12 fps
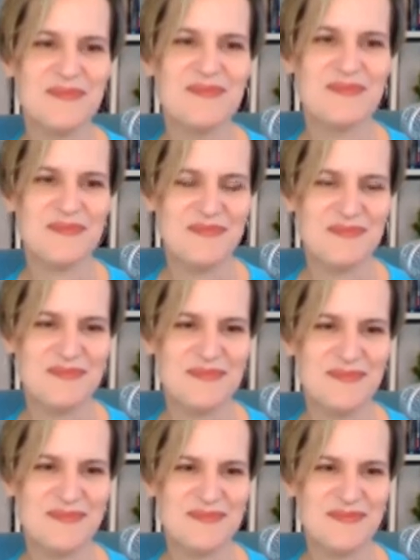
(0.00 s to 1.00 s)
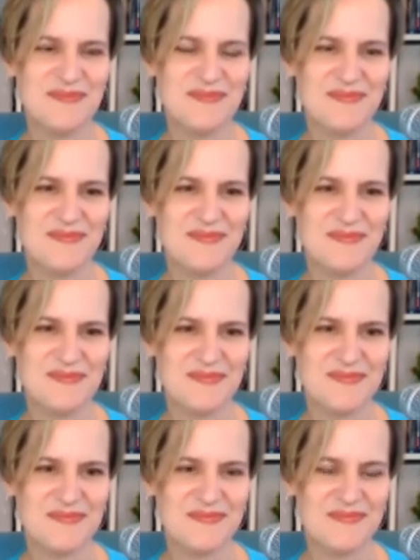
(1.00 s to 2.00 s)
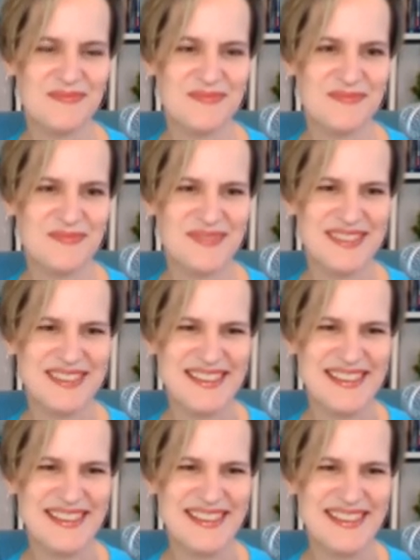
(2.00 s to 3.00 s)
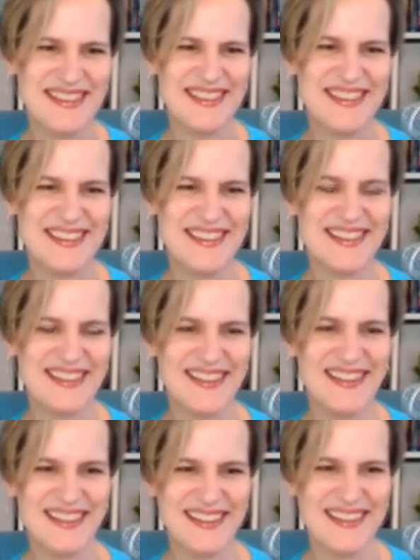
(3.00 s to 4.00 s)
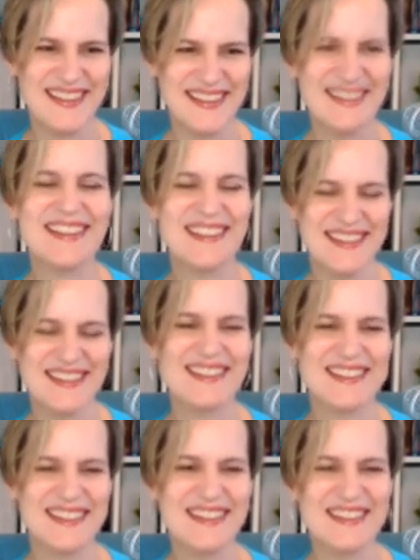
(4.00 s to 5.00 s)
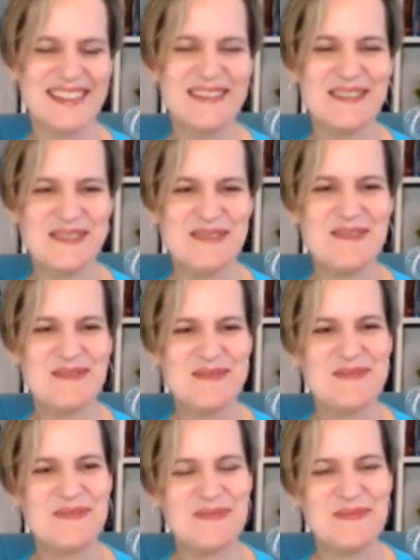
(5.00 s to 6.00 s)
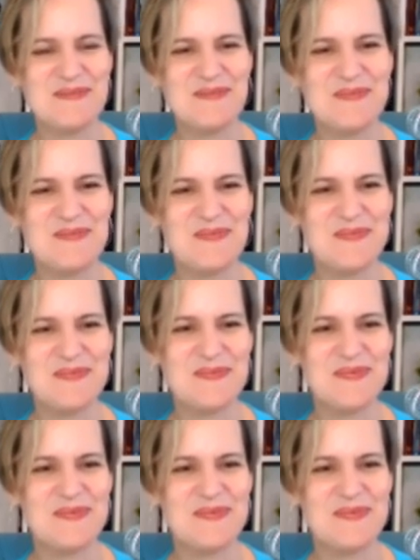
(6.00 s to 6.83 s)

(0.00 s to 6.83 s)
[no speech]